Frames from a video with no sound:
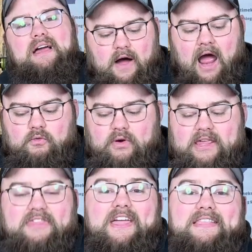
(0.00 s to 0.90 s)
I
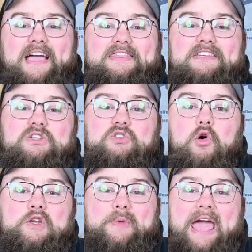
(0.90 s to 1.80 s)
really think that this is
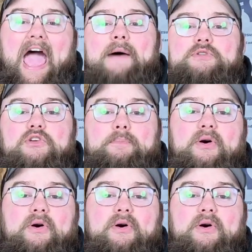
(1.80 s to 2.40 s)
going to be absolutely